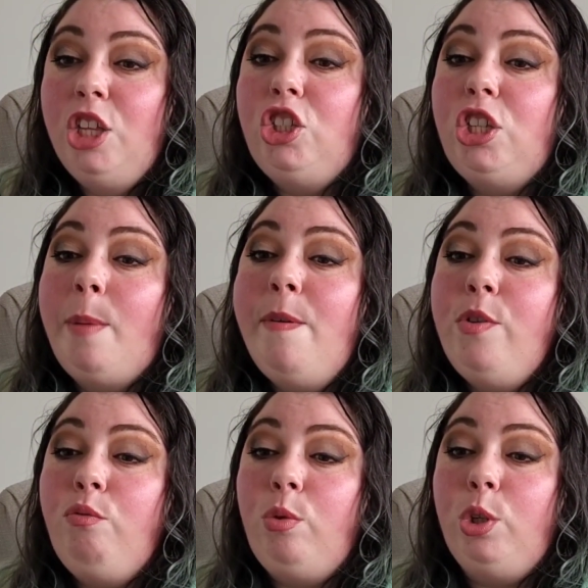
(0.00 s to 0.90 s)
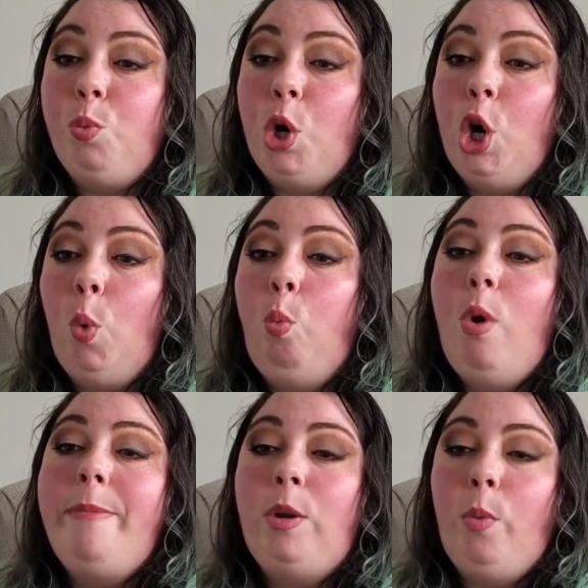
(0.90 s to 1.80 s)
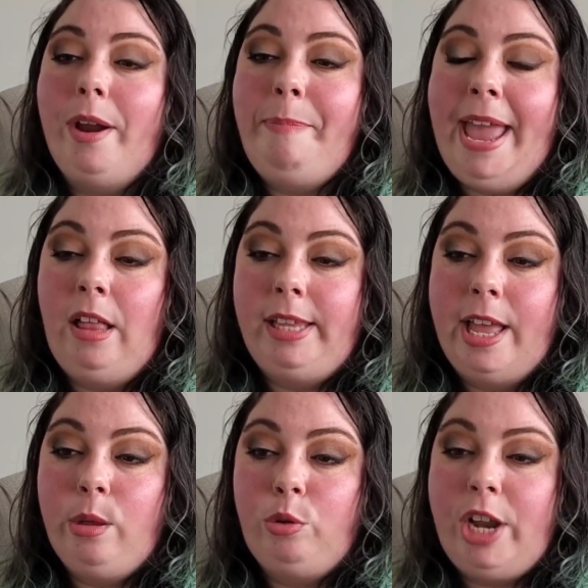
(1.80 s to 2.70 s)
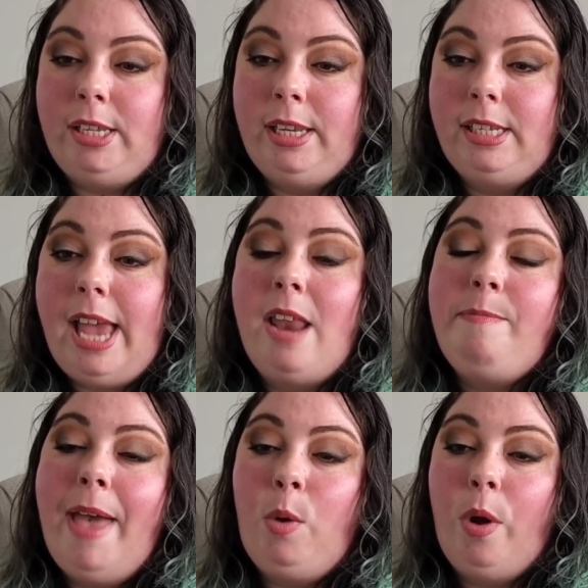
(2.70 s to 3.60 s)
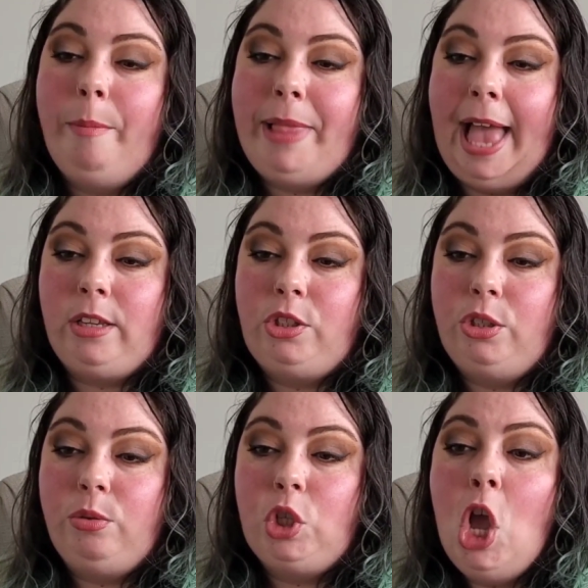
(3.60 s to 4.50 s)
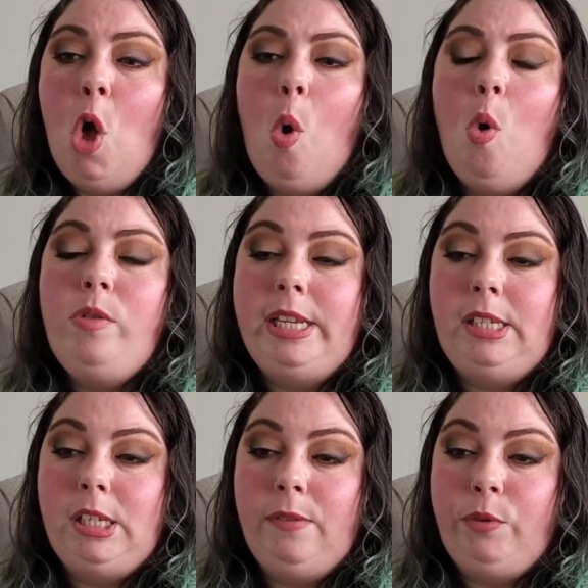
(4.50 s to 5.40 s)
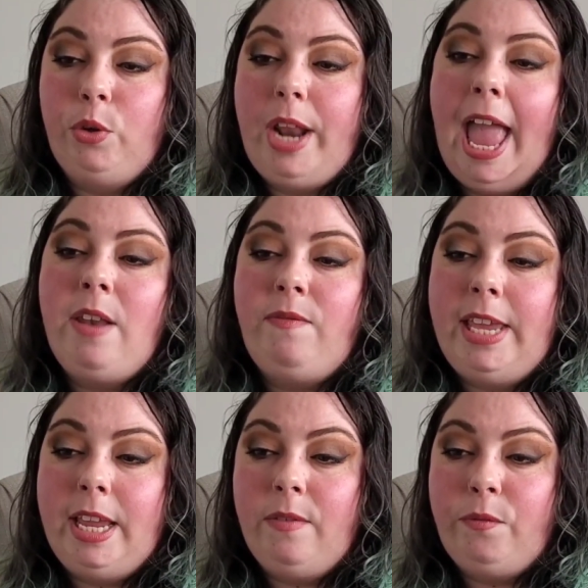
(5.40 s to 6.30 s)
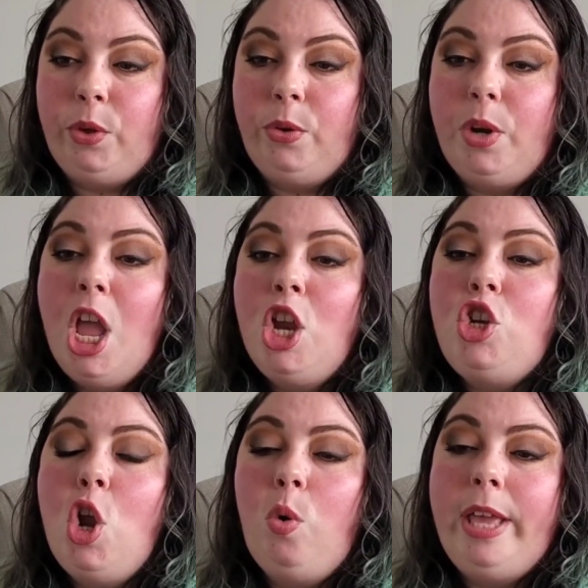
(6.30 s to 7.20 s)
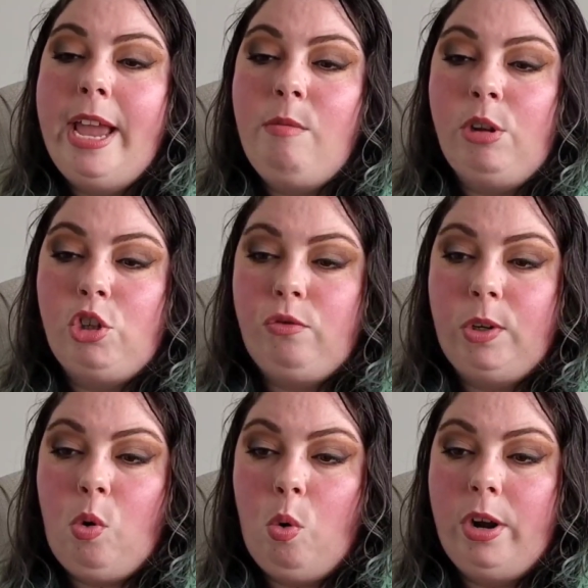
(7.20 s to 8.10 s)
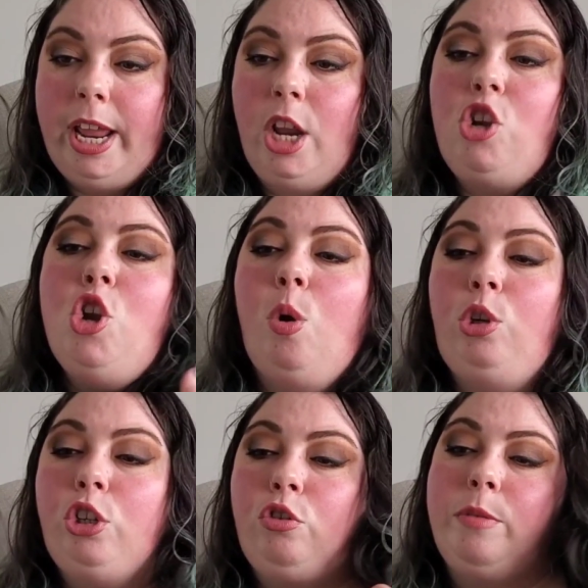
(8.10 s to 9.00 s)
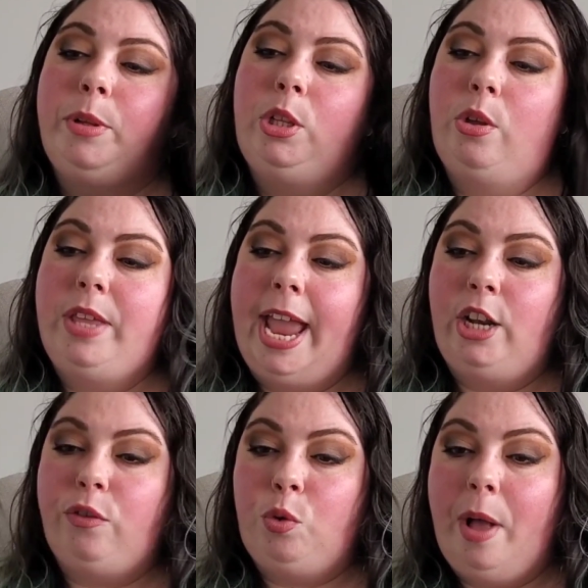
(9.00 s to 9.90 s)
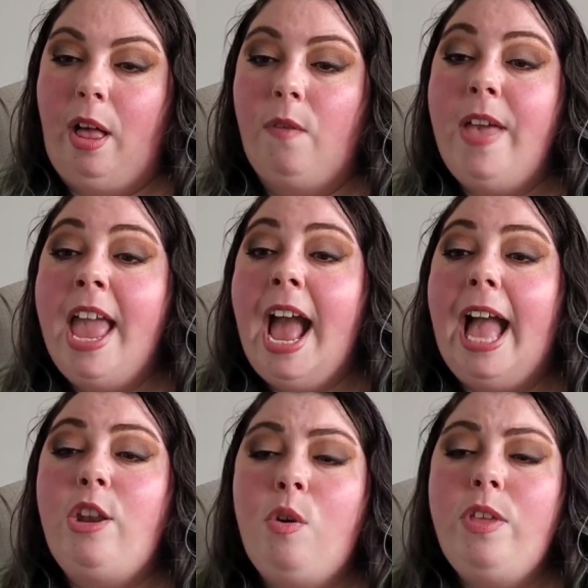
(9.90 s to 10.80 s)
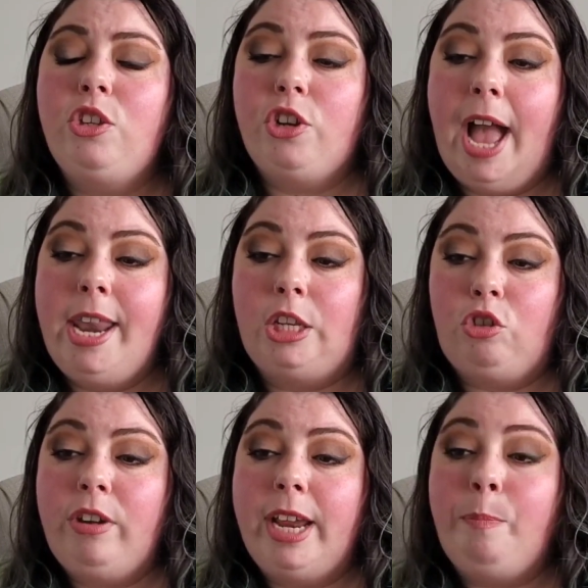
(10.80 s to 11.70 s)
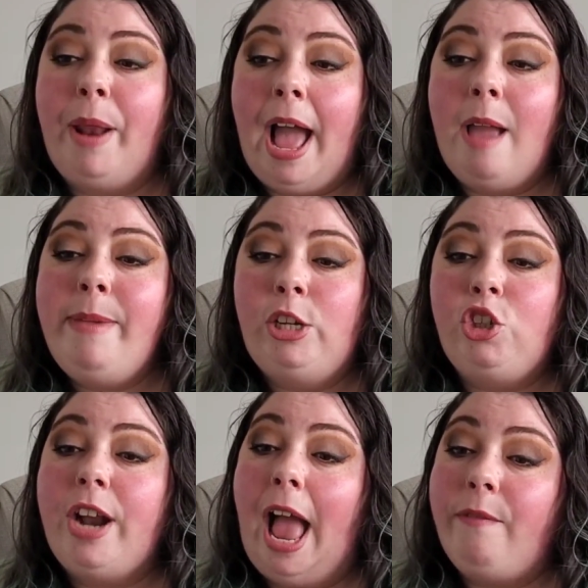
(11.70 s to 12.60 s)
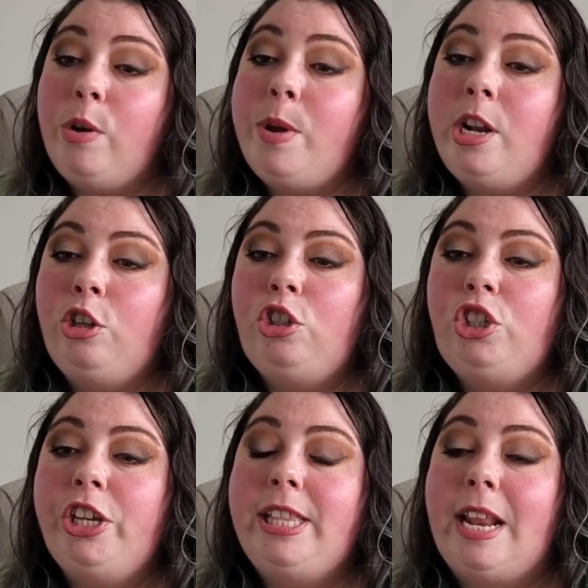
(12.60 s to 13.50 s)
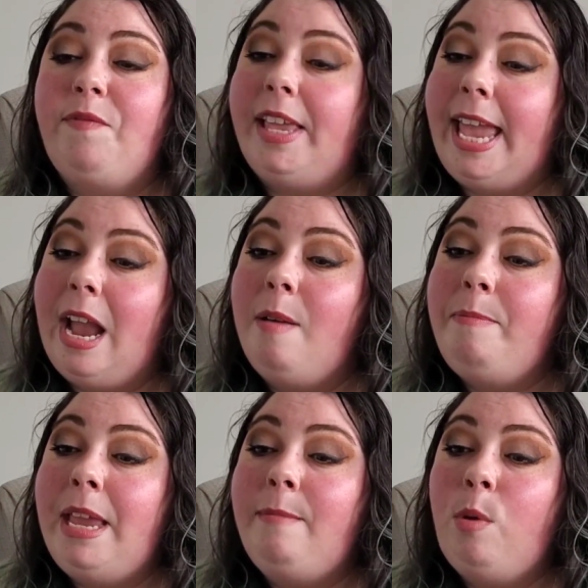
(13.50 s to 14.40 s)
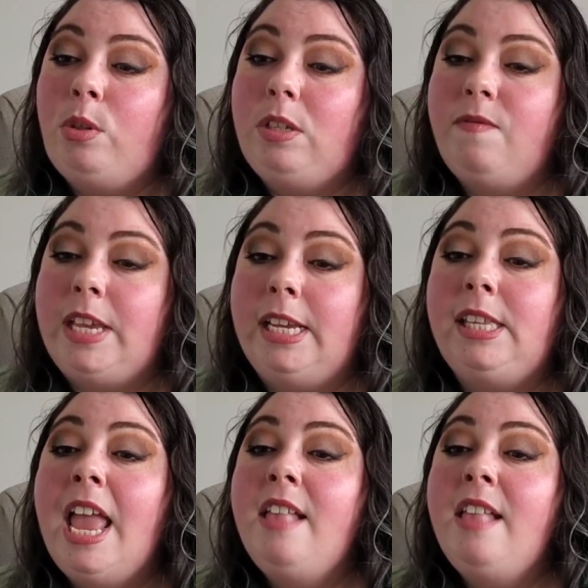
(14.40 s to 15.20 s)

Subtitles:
Some of the rules were women wear pale yellow dresses and men wear black suits, only seafood and vegan food, no cameras or recording, no children below the age of 12. I know these are kind of strict, but I made sure everyone understood that if they can't meet most of these,